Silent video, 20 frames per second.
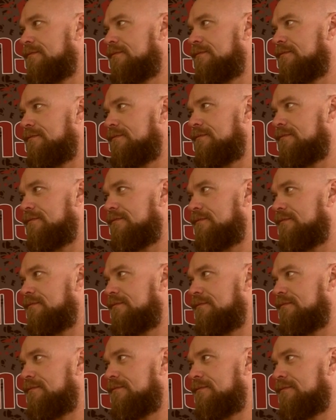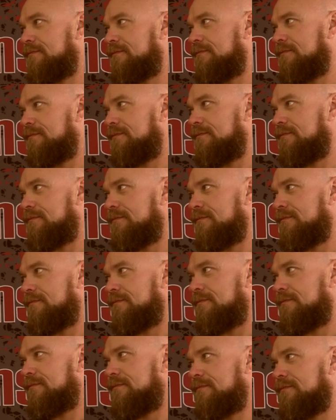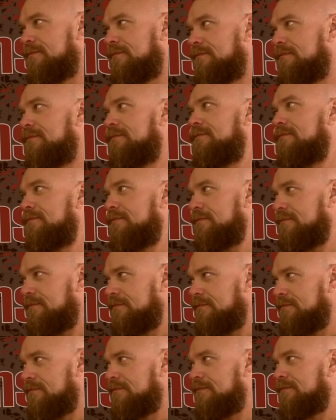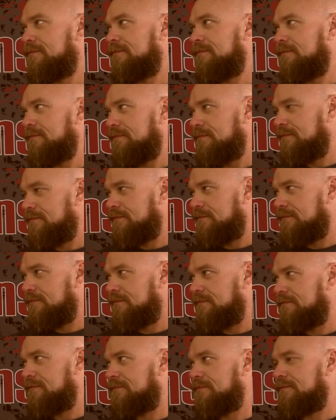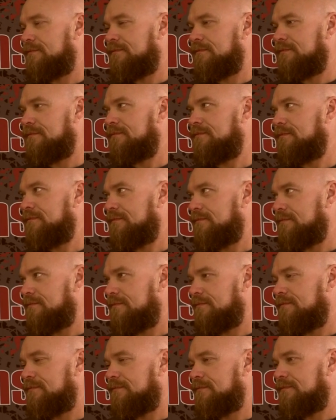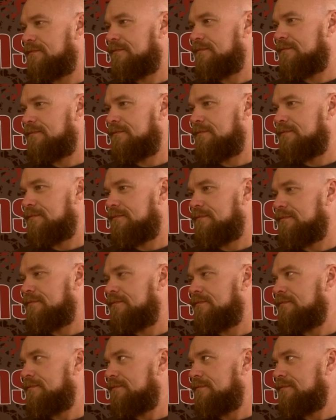(silent)